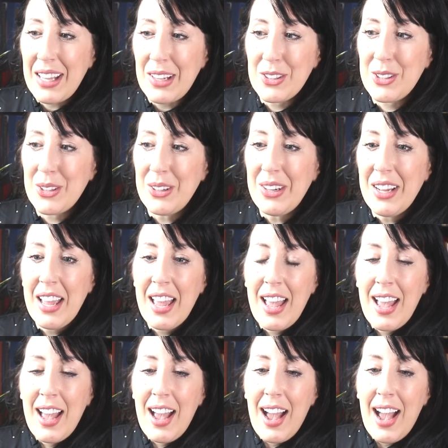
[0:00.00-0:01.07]
So
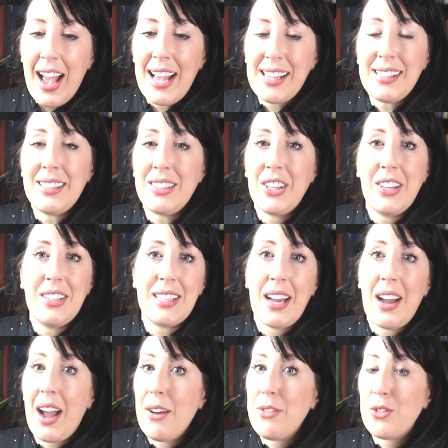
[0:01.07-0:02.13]
as it turned
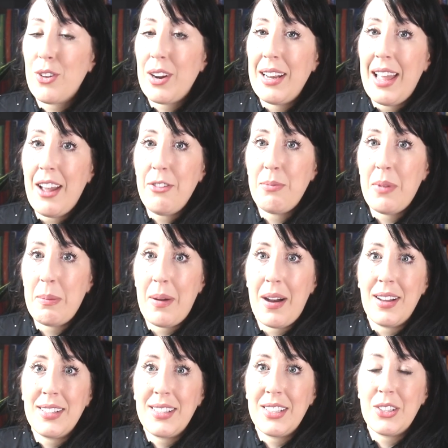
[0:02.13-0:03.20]
out, after I left my
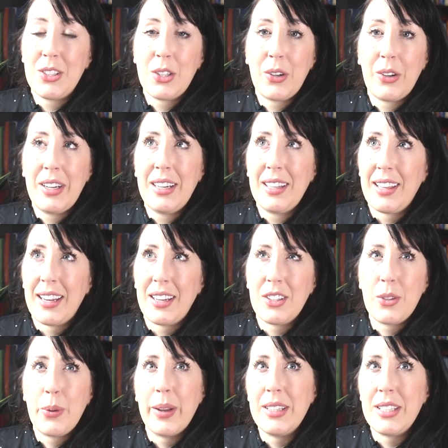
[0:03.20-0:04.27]
master's degree at like
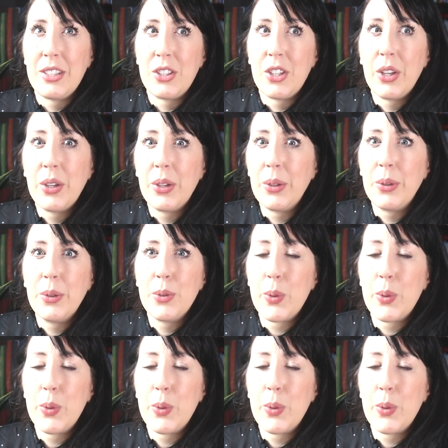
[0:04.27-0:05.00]
22,